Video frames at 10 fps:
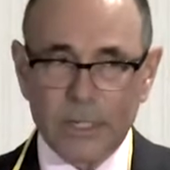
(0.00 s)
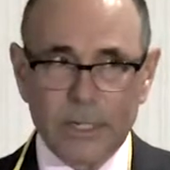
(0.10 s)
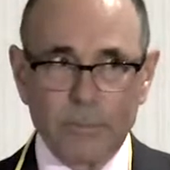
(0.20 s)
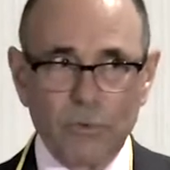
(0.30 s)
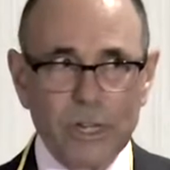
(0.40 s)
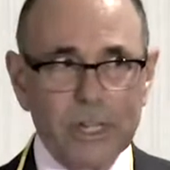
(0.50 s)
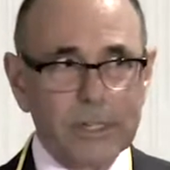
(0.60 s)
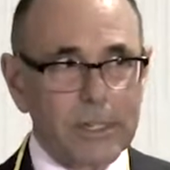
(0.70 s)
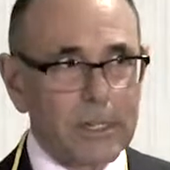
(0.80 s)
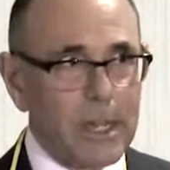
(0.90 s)

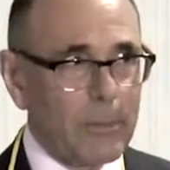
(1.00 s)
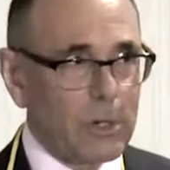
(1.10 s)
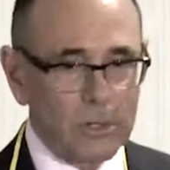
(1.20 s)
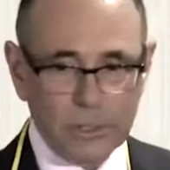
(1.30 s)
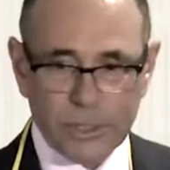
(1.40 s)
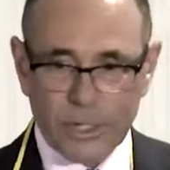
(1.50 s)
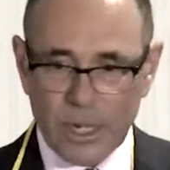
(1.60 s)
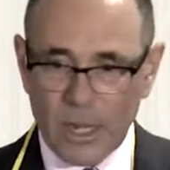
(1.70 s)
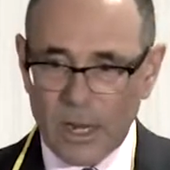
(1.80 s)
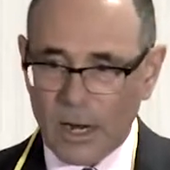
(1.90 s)
Debris and chemicals
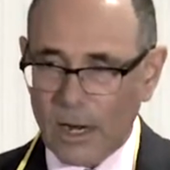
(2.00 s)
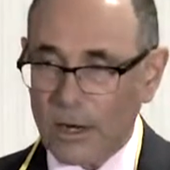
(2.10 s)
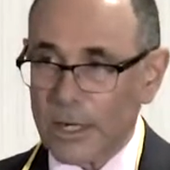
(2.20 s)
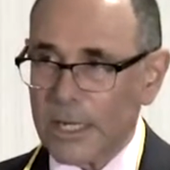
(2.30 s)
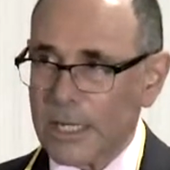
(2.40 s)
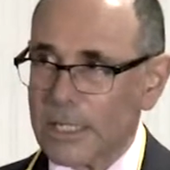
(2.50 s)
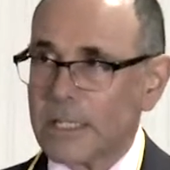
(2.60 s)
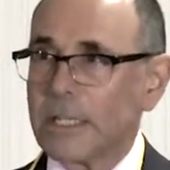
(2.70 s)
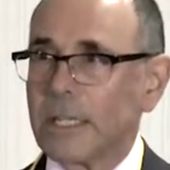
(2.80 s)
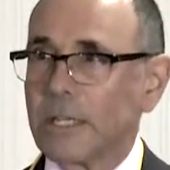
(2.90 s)
are
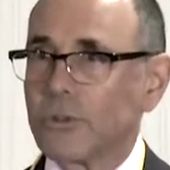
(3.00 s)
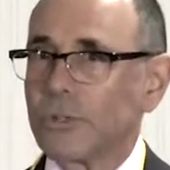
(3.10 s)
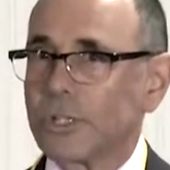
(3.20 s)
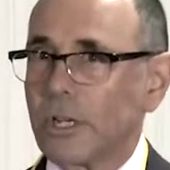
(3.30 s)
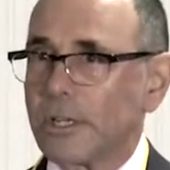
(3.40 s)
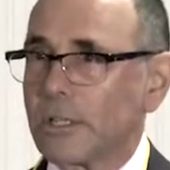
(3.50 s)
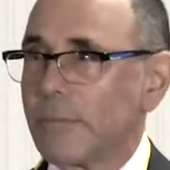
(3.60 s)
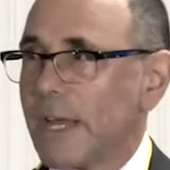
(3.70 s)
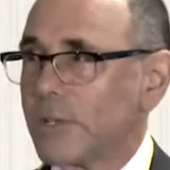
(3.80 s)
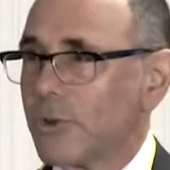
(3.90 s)
into the intracellular
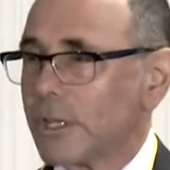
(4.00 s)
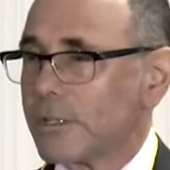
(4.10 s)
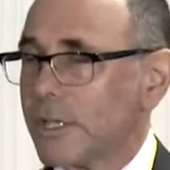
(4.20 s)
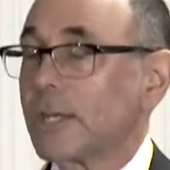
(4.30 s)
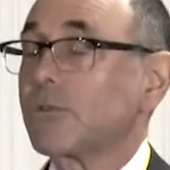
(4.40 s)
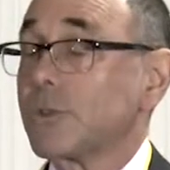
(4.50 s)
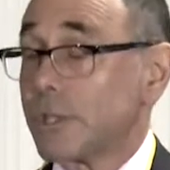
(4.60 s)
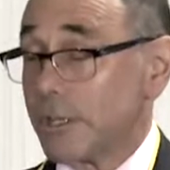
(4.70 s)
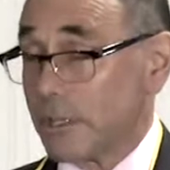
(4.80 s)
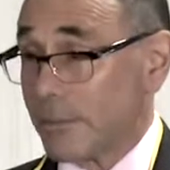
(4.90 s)
matrix,
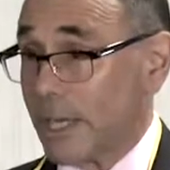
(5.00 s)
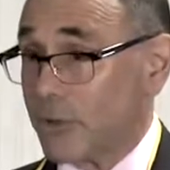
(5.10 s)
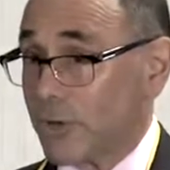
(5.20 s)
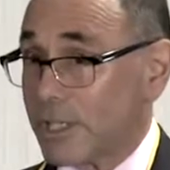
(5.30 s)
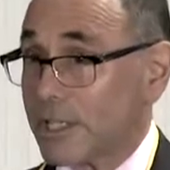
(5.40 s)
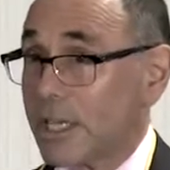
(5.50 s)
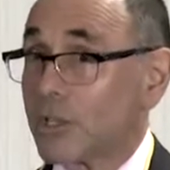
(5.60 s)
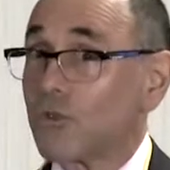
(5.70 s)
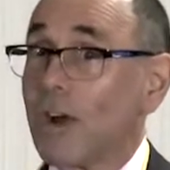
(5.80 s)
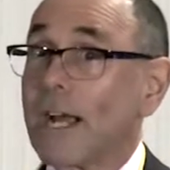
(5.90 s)
extracellular matrix. They
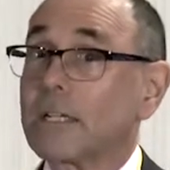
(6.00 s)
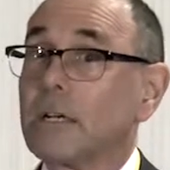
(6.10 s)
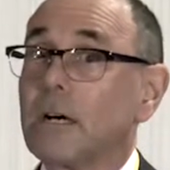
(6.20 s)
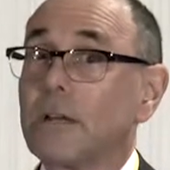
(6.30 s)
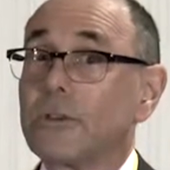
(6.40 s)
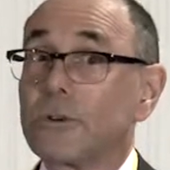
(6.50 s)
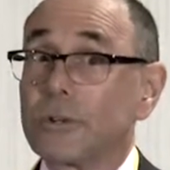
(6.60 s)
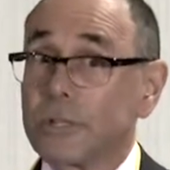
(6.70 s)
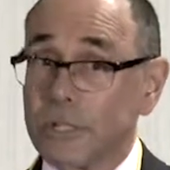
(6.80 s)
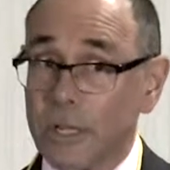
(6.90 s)
attract
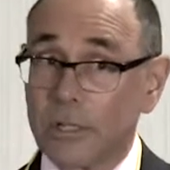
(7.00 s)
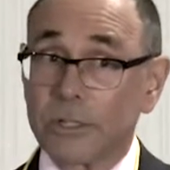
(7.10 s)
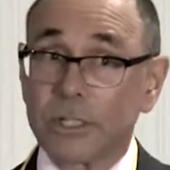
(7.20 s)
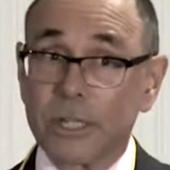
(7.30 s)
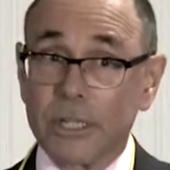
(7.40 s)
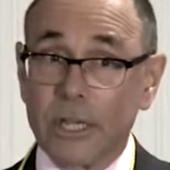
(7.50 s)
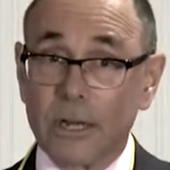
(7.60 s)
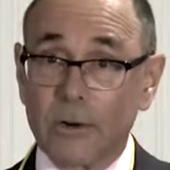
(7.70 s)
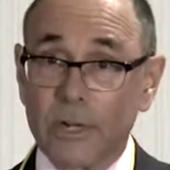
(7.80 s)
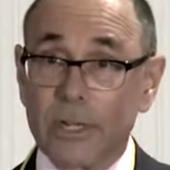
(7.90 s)
other cells to the
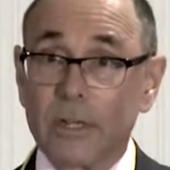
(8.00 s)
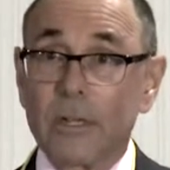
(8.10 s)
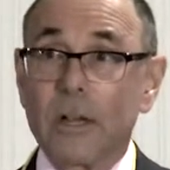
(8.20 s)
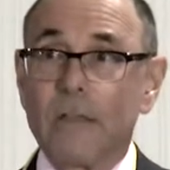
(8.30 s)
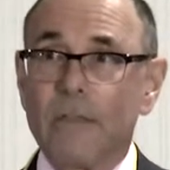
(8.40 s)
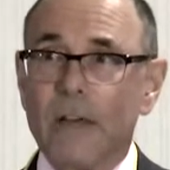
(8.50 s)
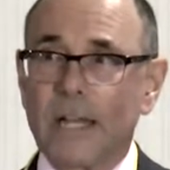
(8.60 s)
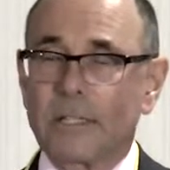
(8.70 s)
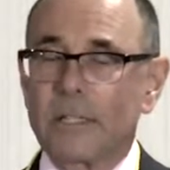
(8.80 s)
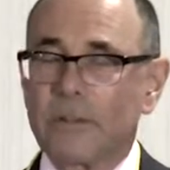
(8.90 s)
area.
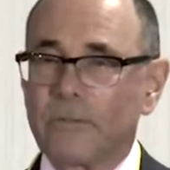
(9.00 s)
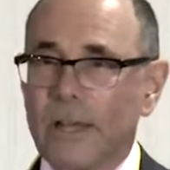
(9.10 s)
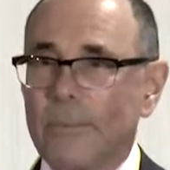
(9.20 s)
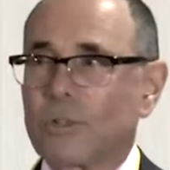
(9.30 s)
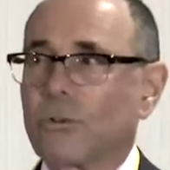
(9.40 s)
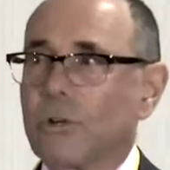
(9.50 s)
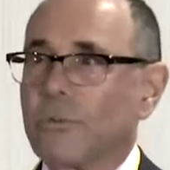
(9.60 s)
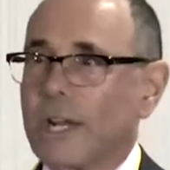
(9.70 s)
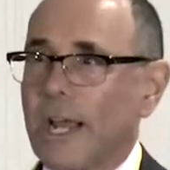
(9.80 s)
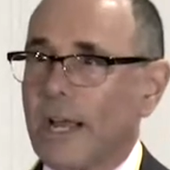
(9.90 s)
That's the inflammatory
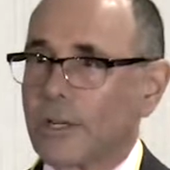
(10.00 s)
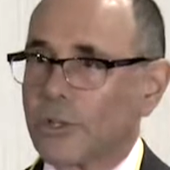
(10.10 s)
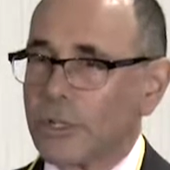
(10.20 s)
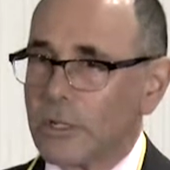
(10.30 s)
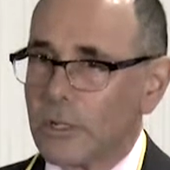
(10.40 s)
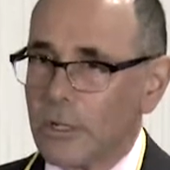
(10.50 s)
reaction.